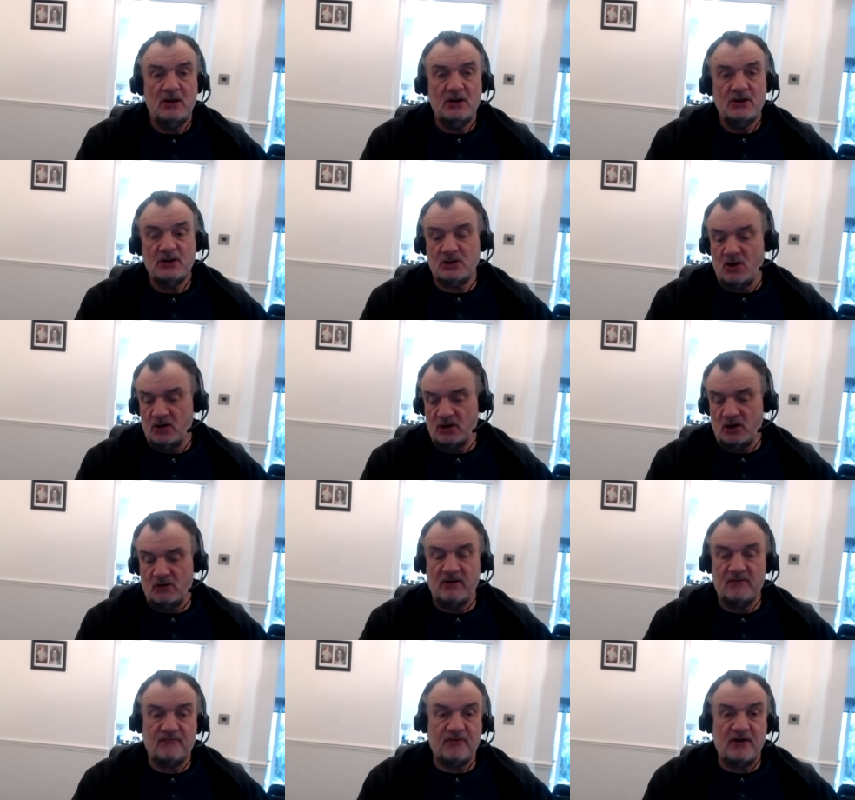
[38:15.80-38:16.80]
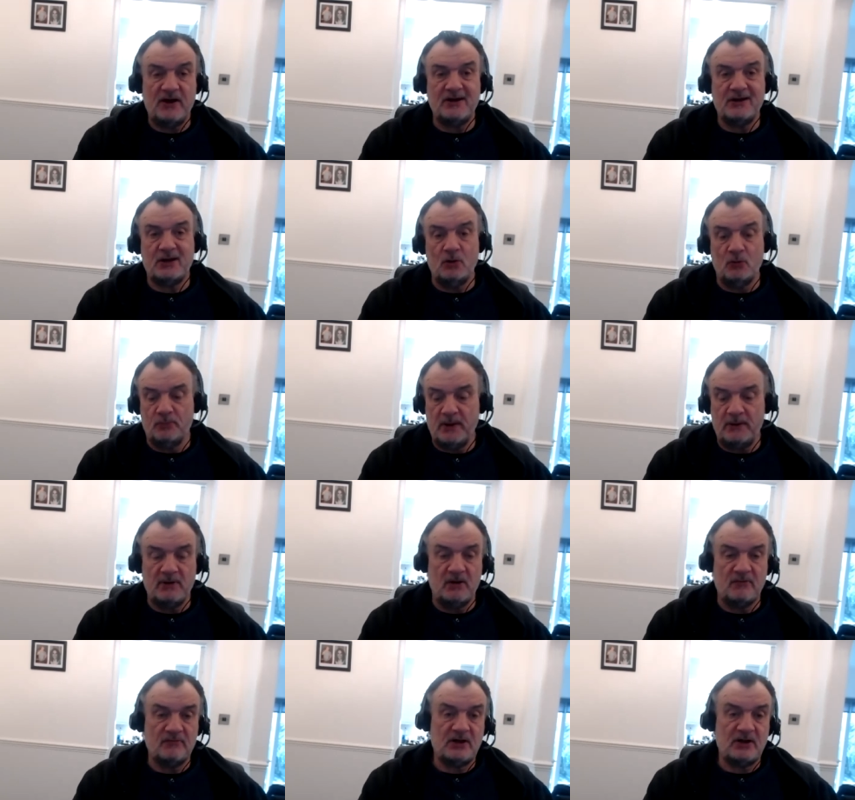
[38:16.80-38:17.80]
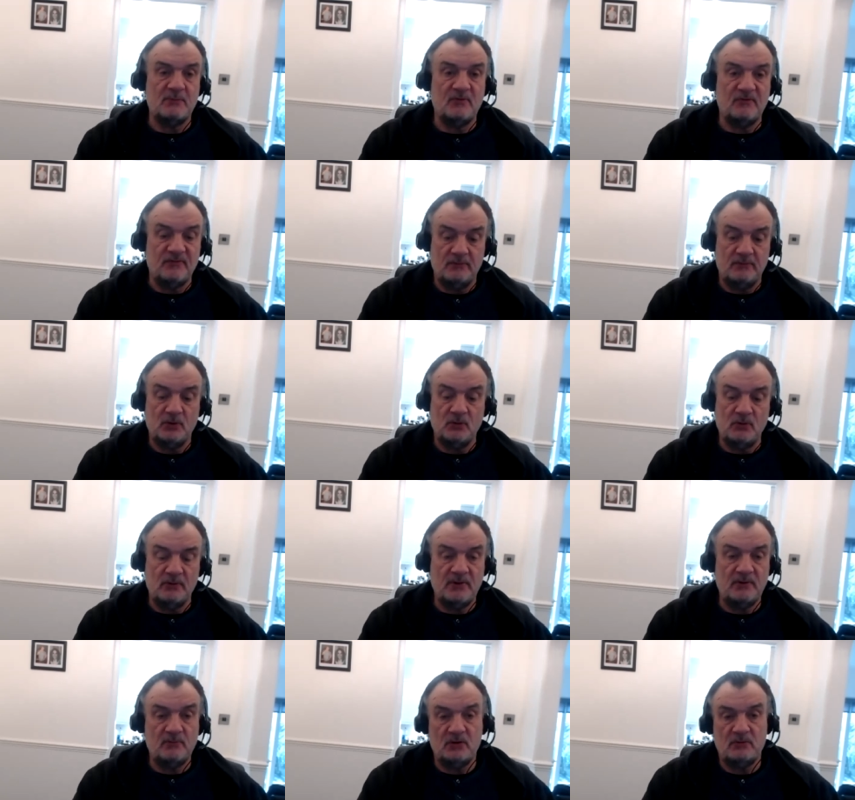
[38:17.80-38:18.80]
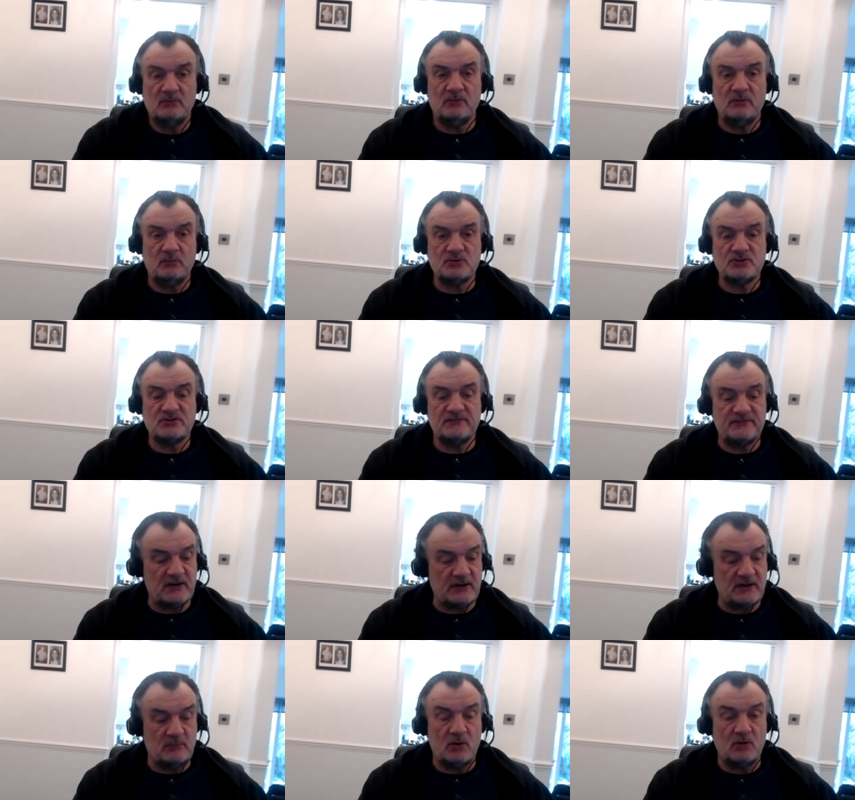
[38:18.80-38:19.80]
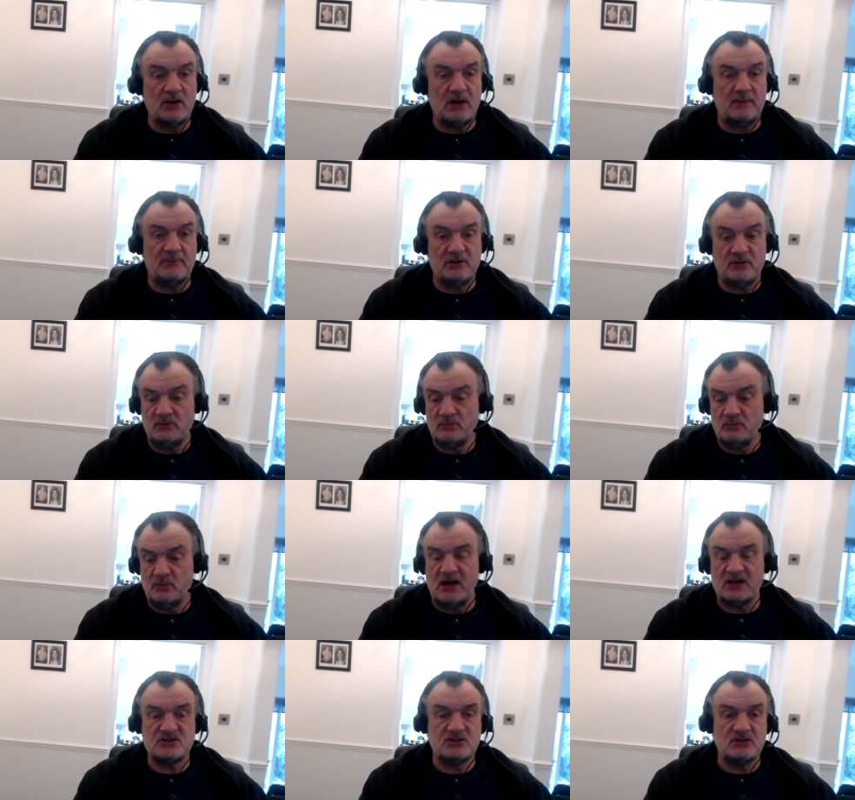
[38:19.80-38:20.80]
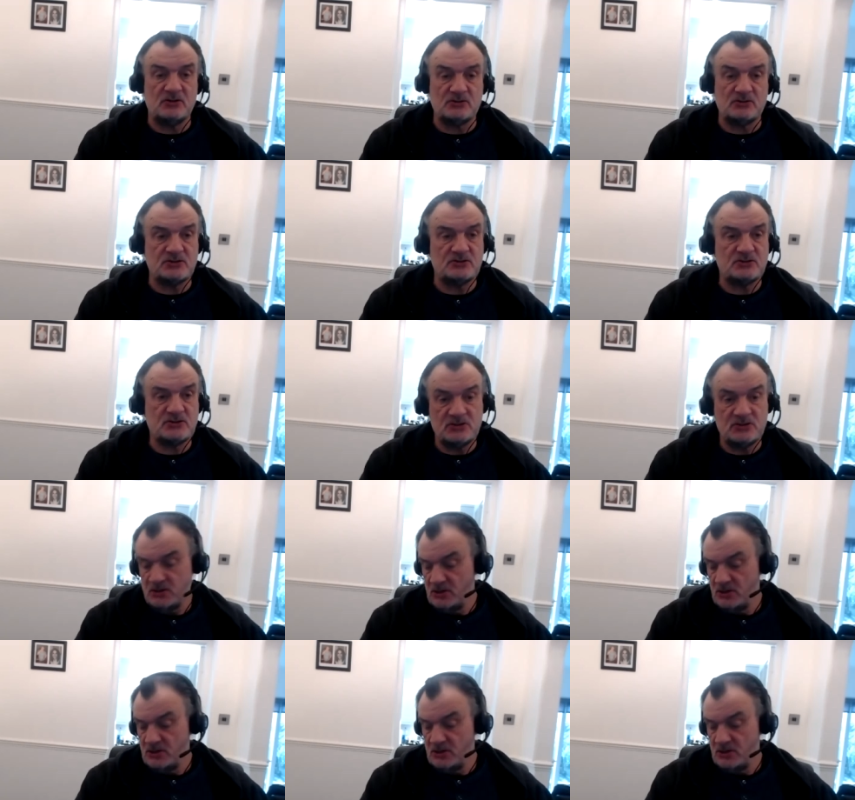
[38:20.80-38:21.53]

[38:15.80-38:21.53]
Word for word: you can't go around threatening to kill people over a game of football. I mean, what, what what's the fucking world coming to? What utter nonsense.